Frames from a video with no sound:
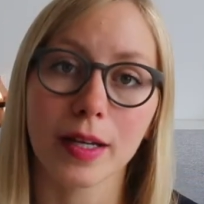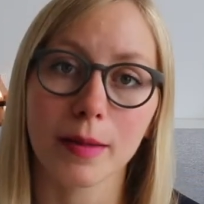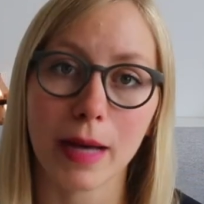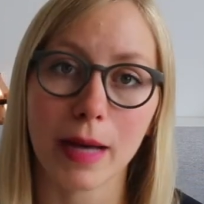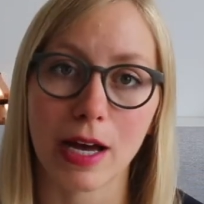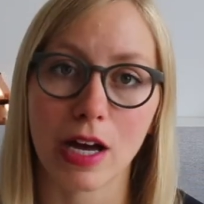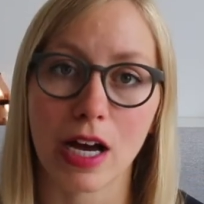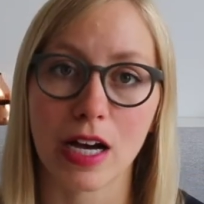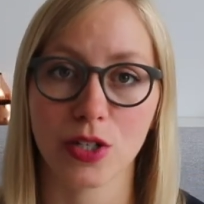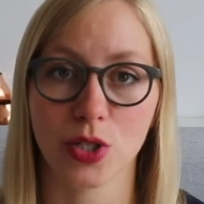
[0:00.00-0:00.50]

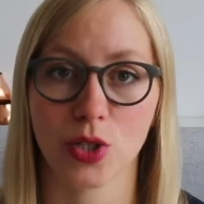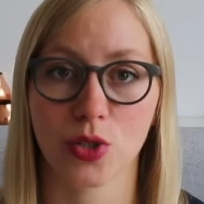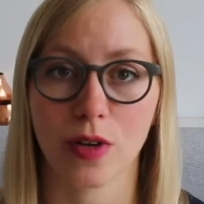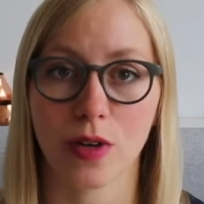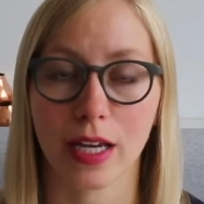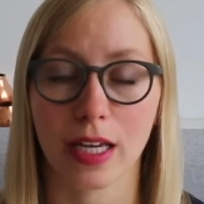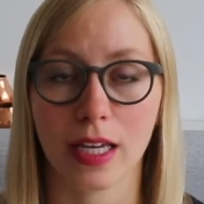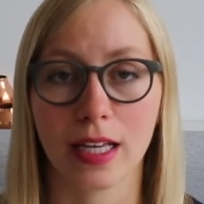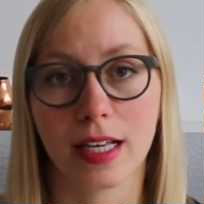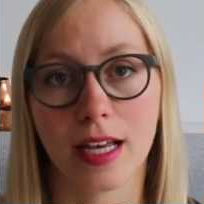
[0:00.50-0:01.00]
about how to
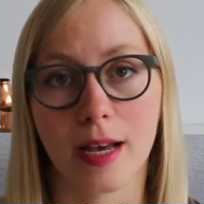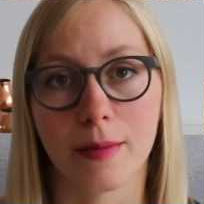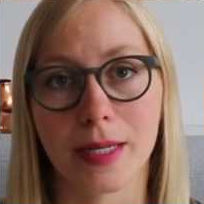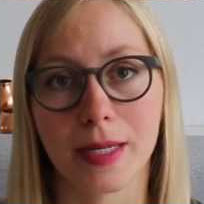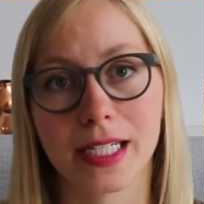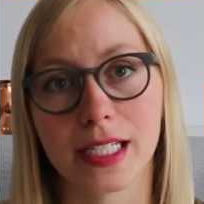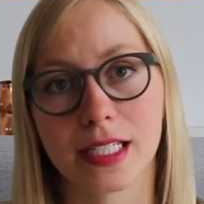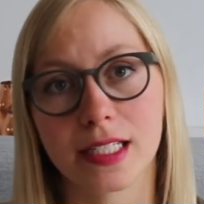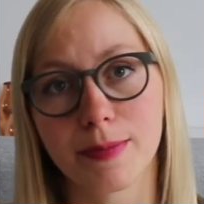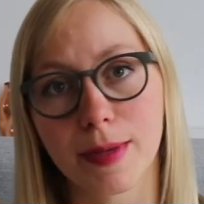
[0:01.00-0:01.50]
track income
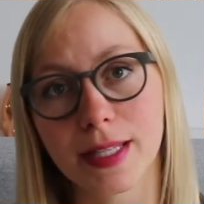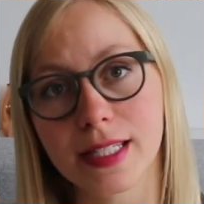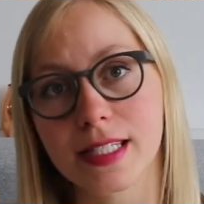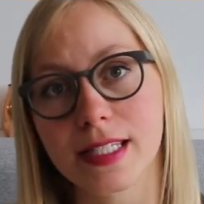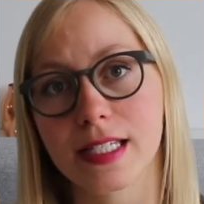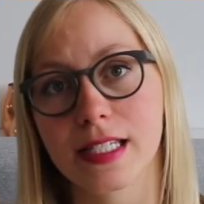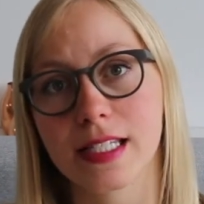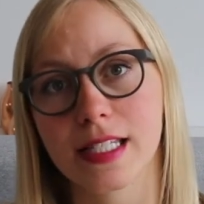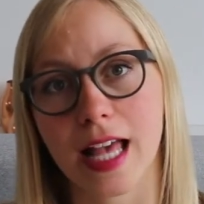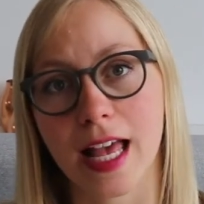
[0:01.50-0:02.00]
and
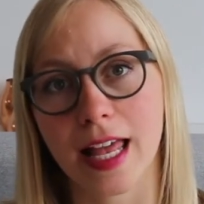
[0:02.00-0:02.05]
expenses,